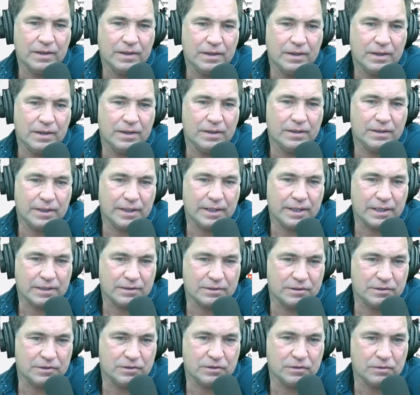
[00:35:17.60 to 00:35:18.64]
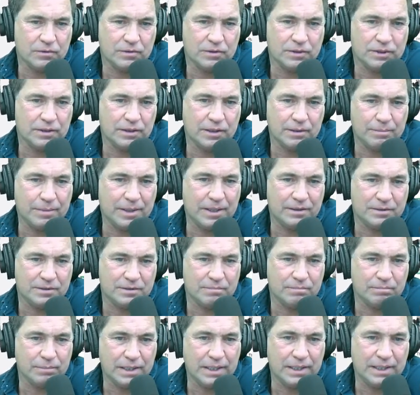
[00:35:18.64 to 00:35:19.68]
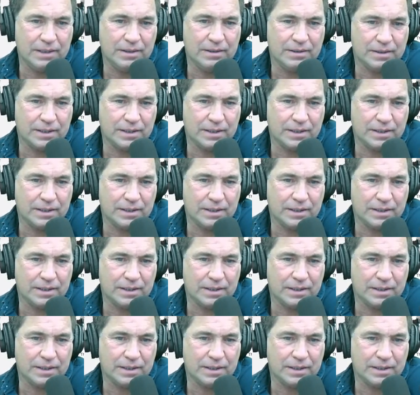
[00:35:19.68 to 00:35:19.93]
and they actually showed that they made some money